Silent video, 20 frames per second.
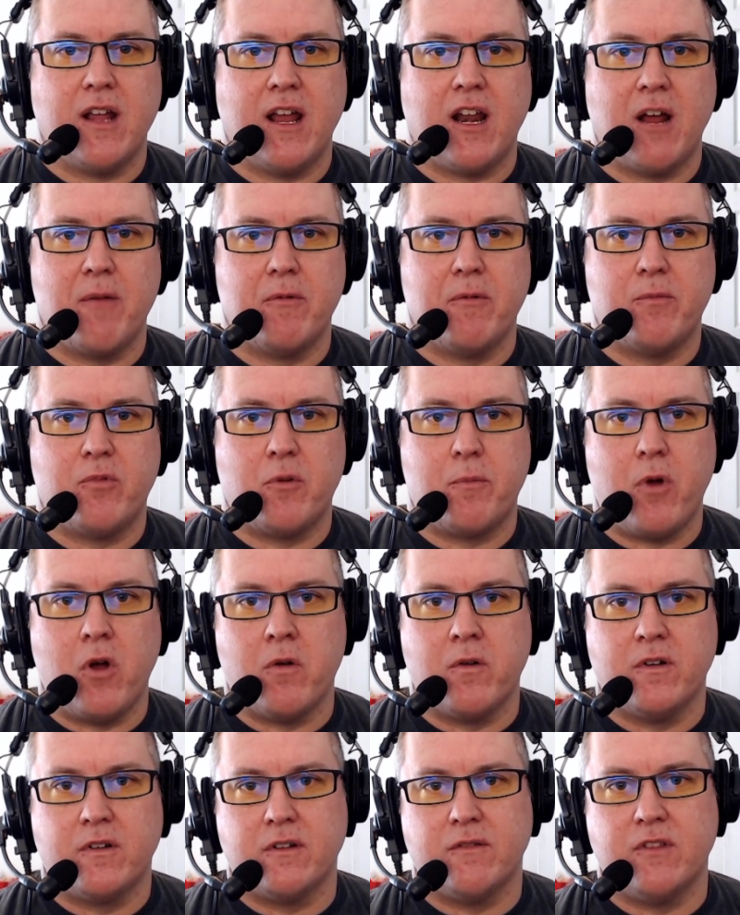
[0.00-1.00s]
And I'm a
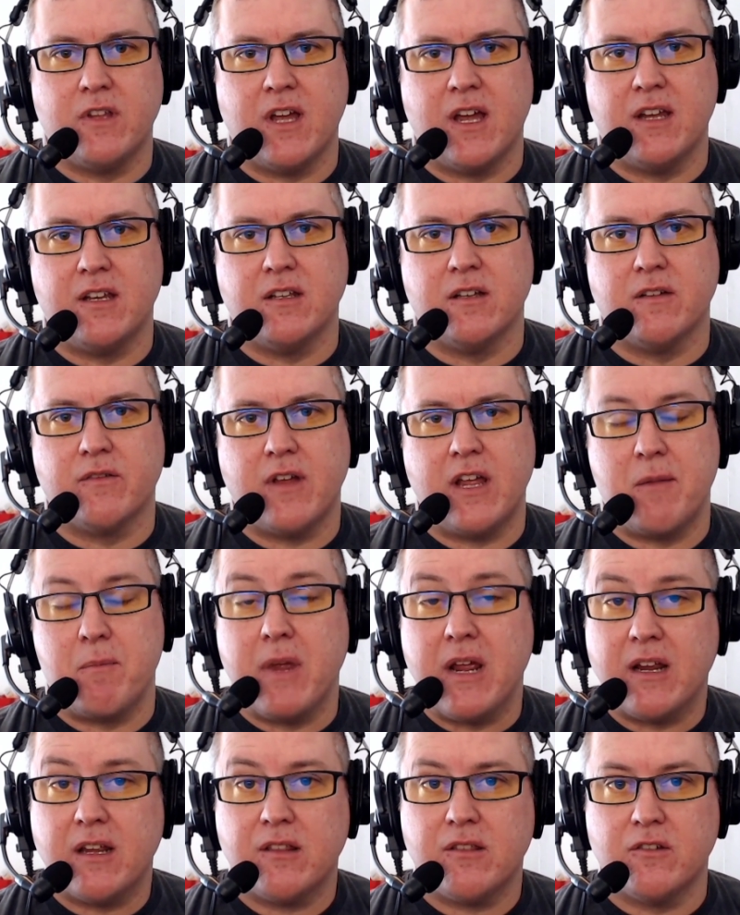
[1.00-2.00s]
proponent of the idea of hey,
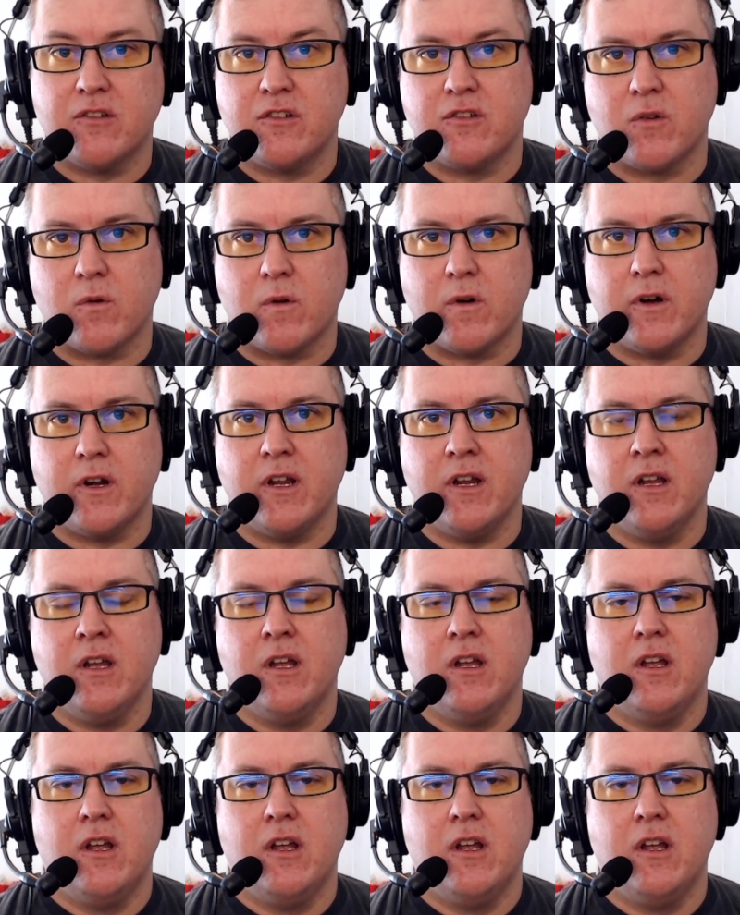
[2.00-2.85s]
make the story